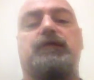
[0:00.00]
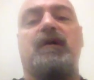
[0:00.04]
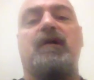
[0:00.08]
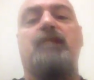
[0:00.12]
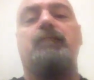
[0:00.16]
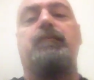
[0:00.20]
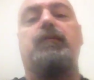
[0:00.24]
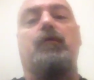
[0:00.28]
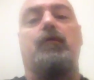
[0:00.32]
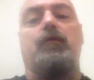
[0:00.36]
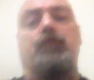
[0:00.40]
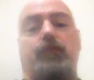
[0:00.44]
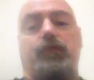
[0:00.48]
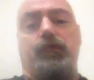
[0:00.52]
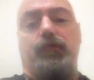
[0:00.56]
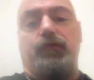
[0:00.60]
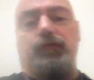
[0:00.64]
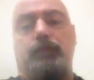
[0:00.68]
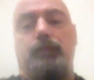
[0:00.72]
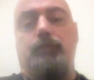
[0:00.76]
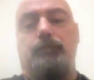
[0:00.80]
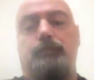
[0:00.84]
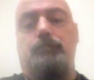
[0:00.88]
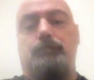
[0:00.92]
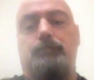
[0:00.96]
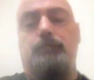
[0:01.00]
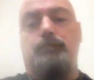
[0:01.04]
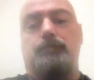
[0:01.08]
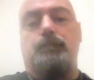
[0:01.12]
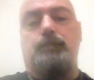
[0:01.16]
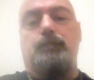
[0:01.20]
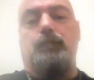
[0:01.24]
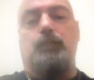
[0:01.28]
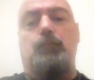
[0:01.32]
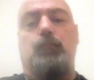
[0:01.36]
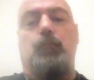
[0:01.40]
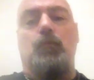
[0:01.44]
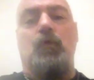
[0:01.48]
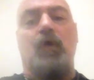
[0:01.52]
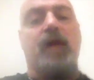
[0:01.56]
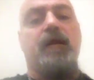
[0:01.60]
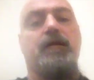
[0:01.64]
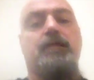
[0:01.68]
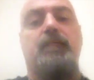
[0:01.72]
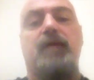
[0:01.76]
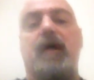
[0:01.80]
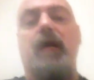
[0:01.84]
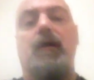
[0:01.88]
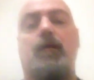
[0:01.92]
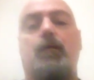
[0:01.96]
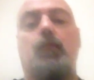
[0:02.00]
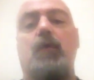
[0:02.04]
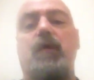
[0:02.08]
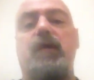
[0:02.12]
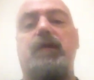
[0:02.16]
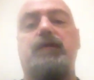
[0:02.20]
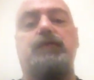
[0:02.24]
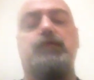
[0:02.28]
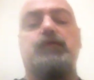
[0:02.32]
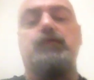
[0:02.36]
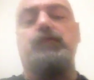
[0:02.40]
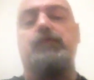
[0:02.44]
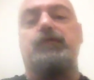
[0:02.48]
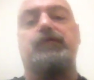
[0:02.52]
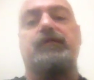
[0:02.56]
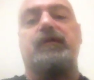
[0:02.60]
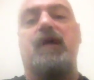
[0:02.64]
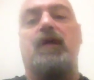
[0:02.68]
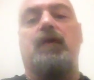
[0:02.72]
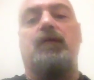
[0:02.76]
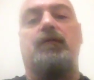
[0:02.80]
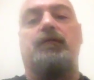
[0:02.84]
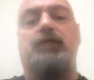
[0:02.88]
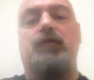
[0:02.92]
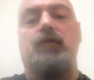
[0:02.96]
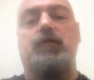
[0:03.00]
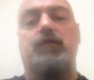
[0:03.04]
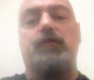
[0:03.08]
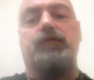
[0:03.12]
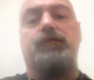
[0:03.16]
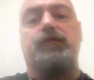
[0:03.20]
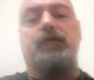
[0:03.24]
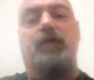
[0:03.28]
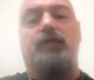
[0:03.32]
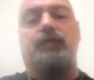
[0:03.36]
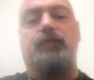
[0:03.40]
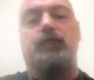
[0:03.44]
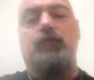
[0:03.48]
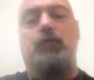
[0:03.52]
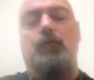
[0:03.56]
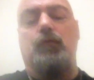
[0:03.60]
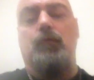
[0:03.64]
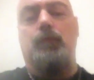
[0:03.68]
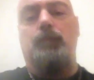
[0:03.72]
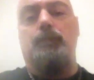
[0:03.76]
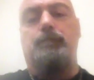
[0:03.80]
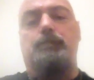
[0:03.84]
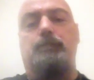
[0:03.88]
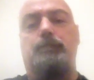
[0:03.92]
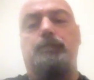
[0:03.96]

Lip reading: Templars way back when used to sacrifice stuff to him.